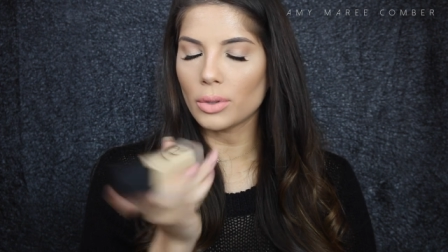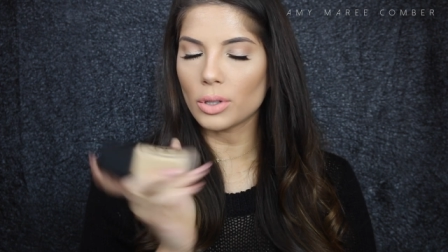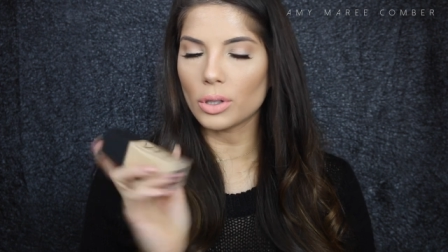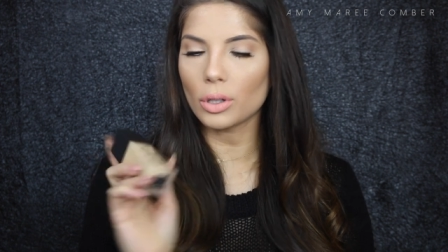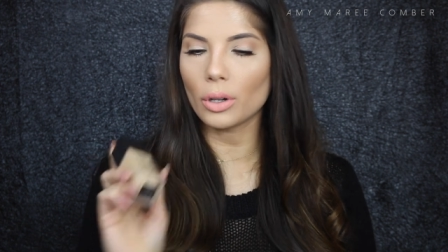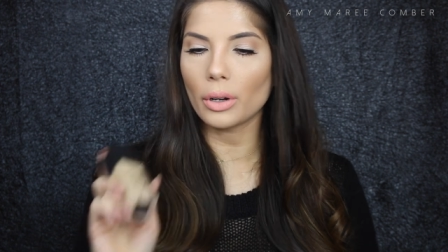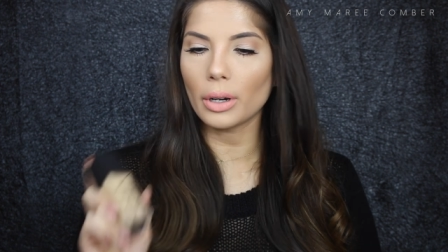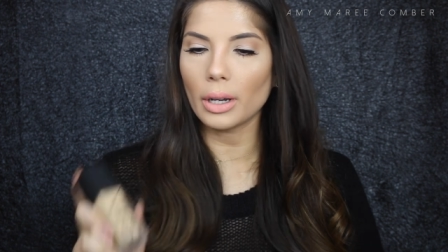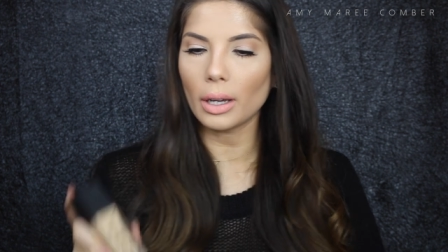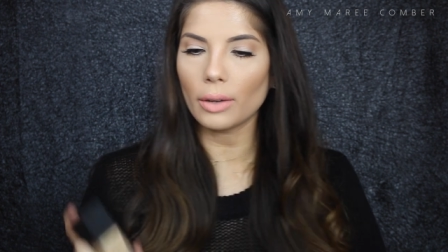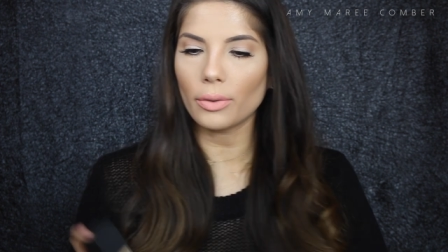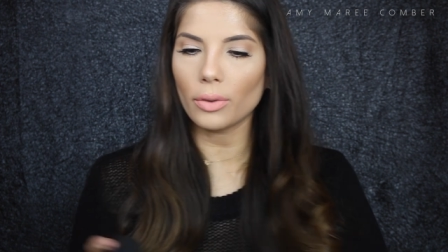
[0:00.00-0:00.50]

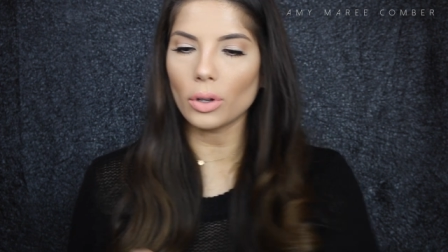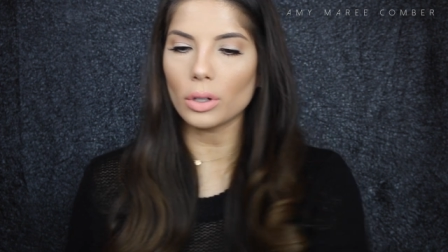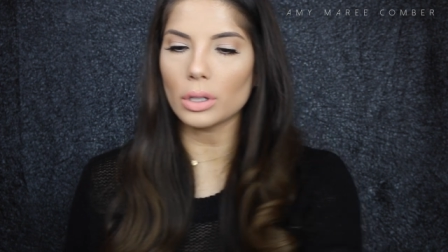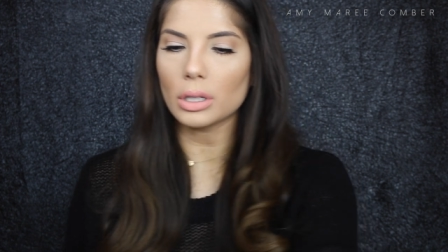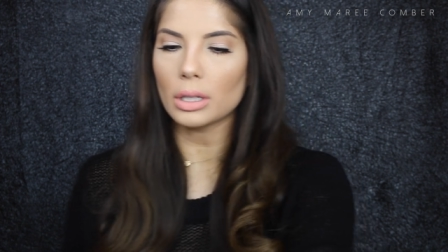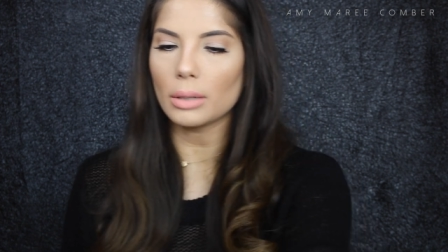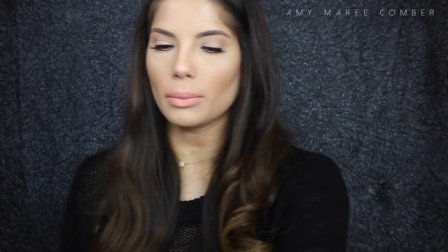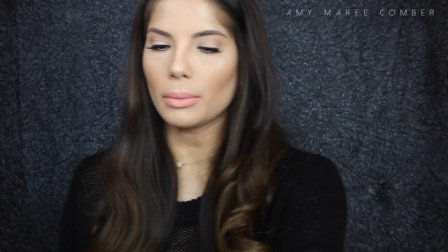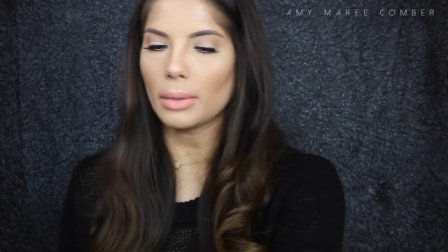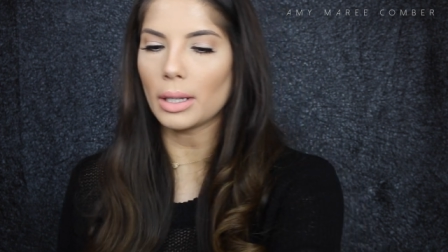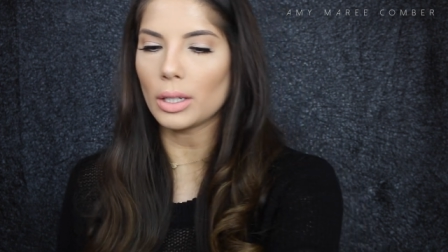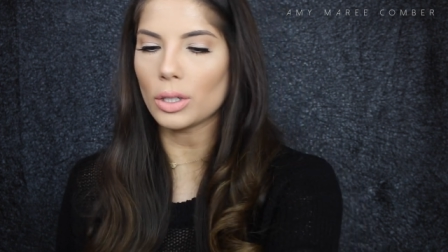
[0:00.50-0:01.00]
Sorry, I forgot
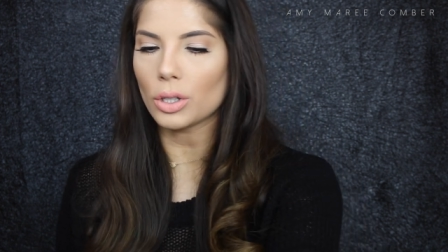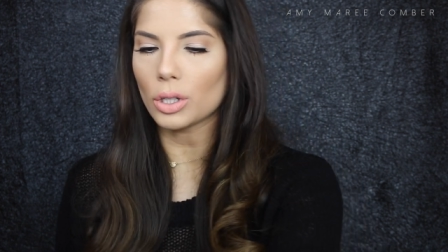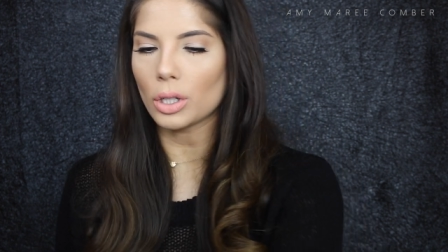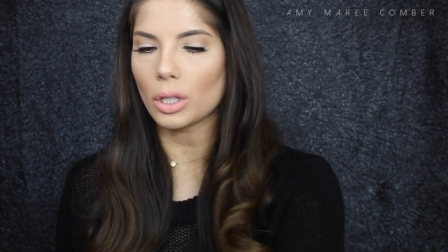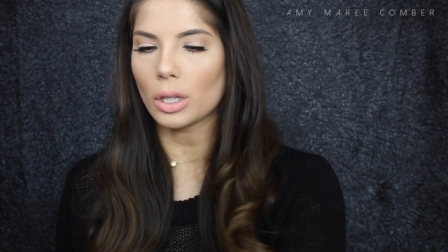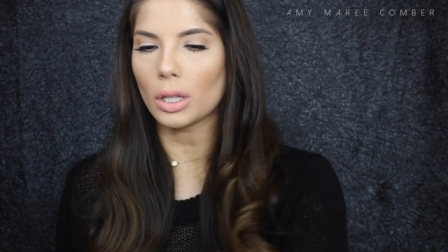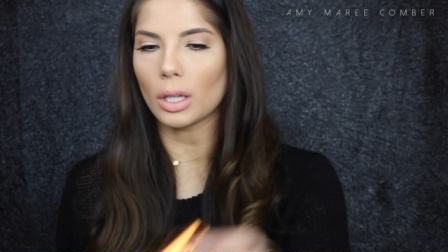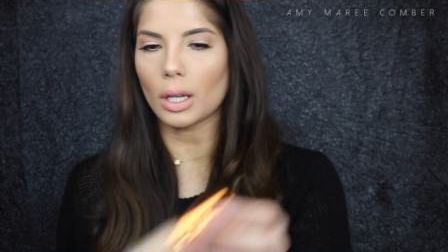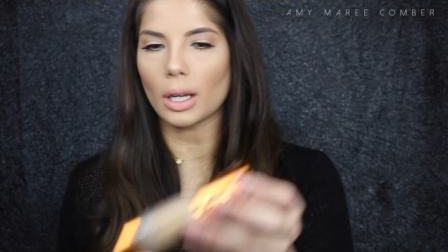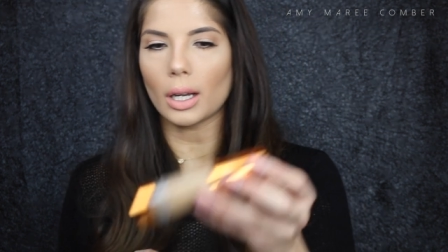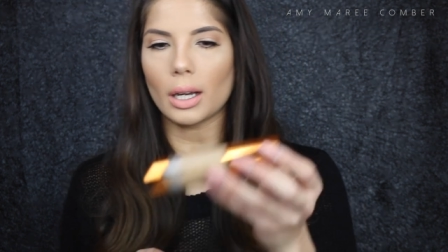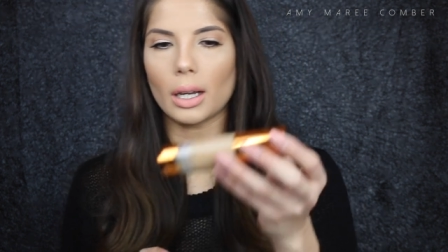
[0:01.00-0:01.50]
to
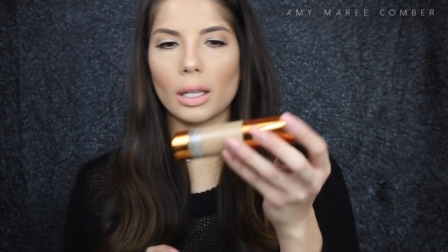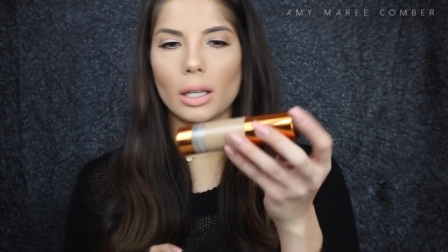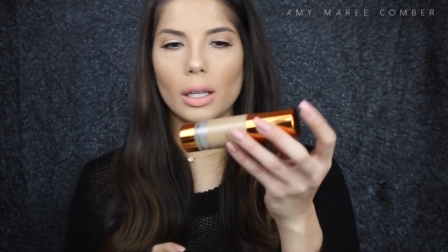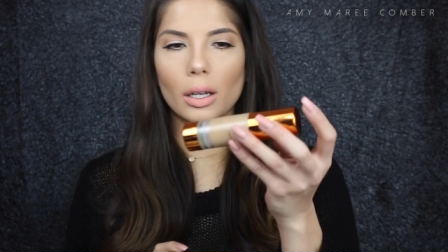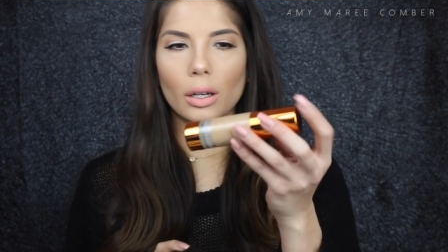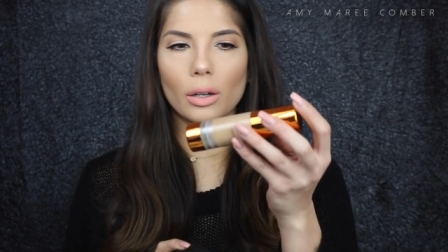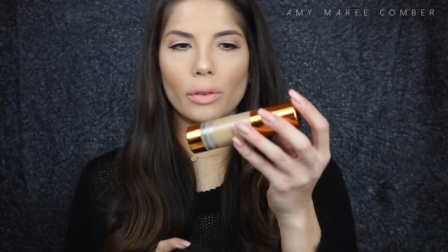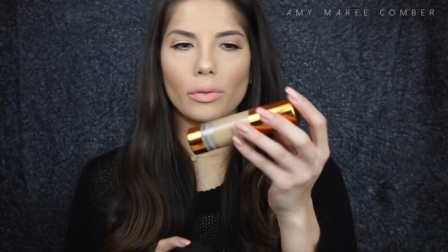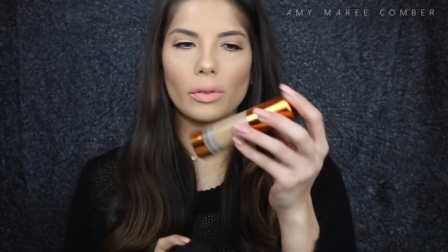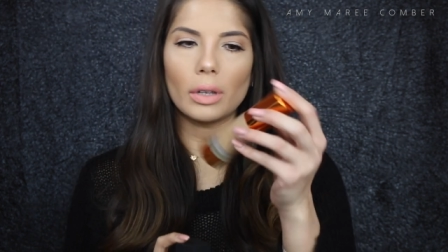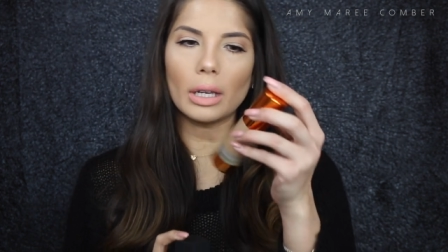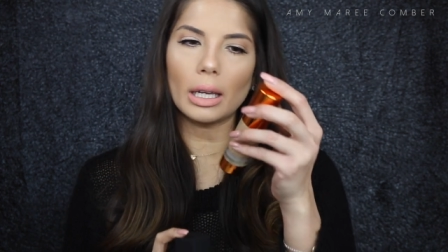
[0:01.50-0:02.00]
mention the color of